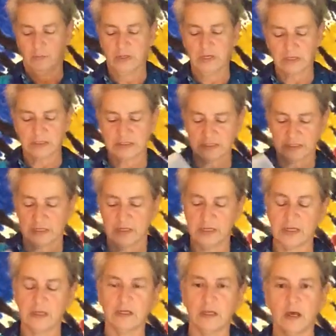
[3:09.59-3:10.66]
mix
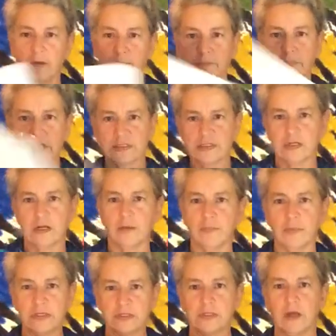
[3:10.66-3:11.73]
it up, mix it up,
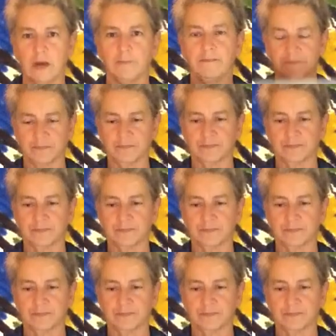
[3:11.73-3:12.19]
mix it up.